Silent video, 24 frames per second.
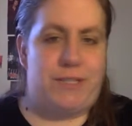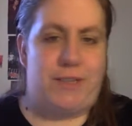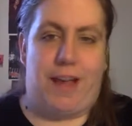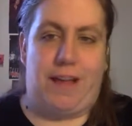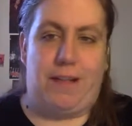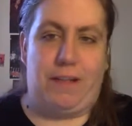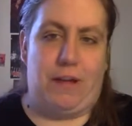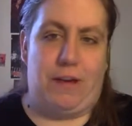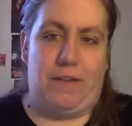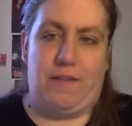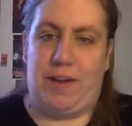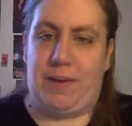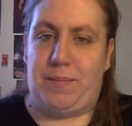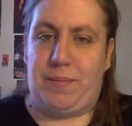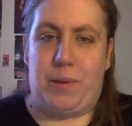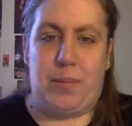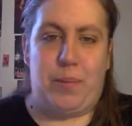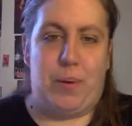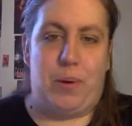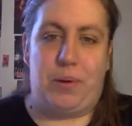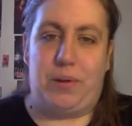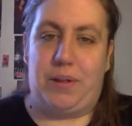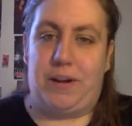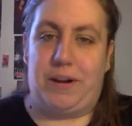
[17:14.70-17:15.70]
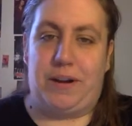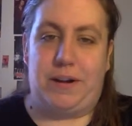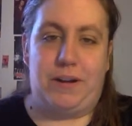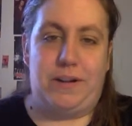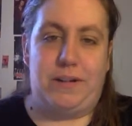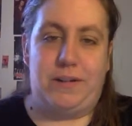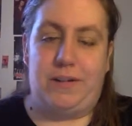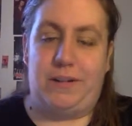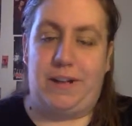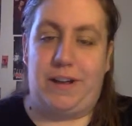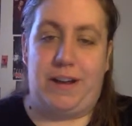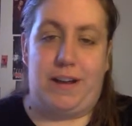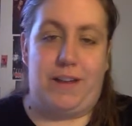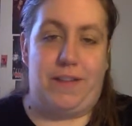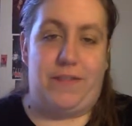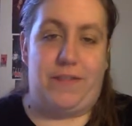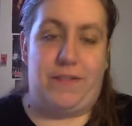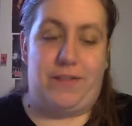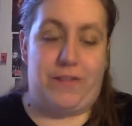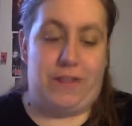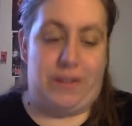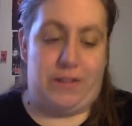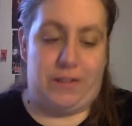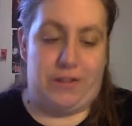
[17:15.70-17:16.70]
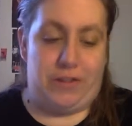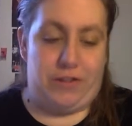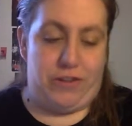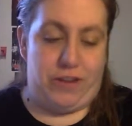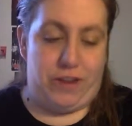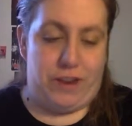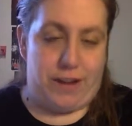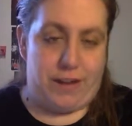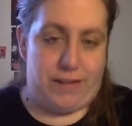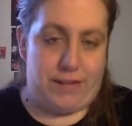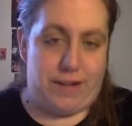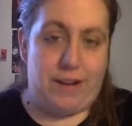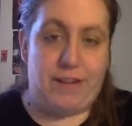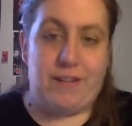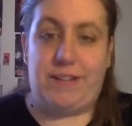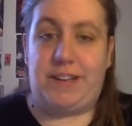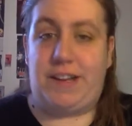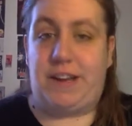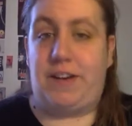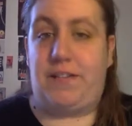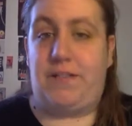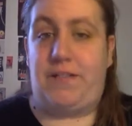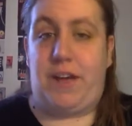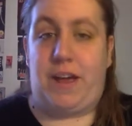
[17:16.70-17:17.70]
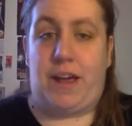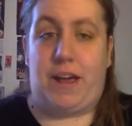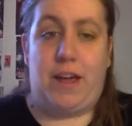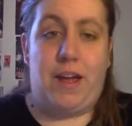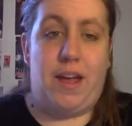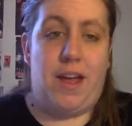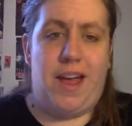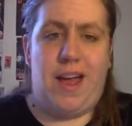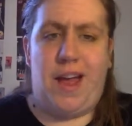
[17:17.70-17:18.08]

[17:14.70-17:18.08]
I love Amy Poehler and everything that she does, and Tina Fey.